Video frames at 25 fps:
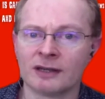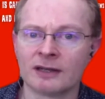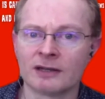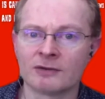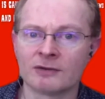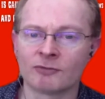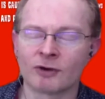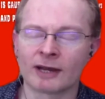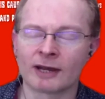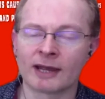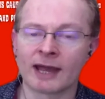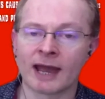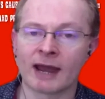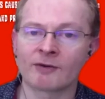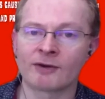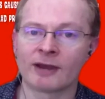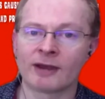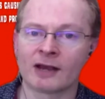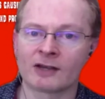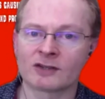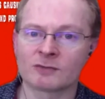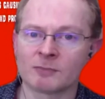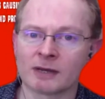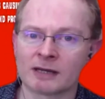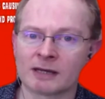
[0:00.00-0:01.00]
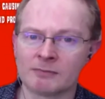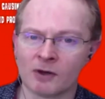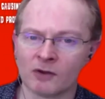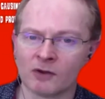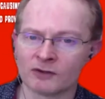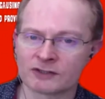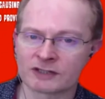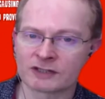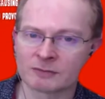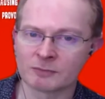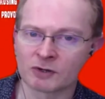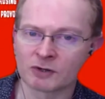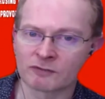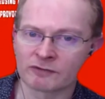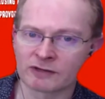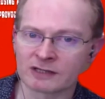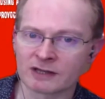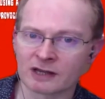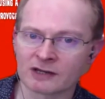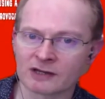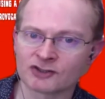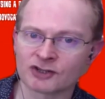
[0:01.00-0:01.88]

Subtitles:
The Ray Harryhausen made monster movies like